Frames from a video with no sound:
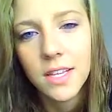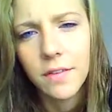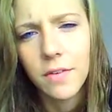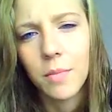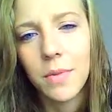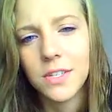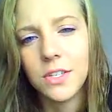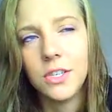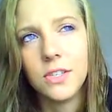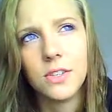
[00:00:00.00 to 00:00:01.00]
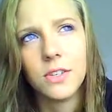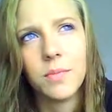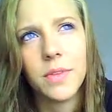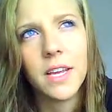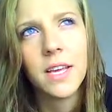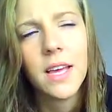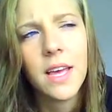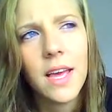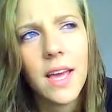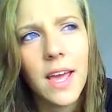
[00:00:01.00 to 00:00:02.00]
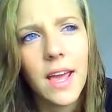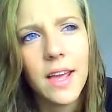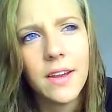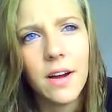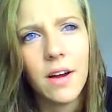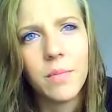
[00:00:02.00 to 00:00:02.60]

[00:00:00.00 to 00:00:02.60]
They found messages or something, and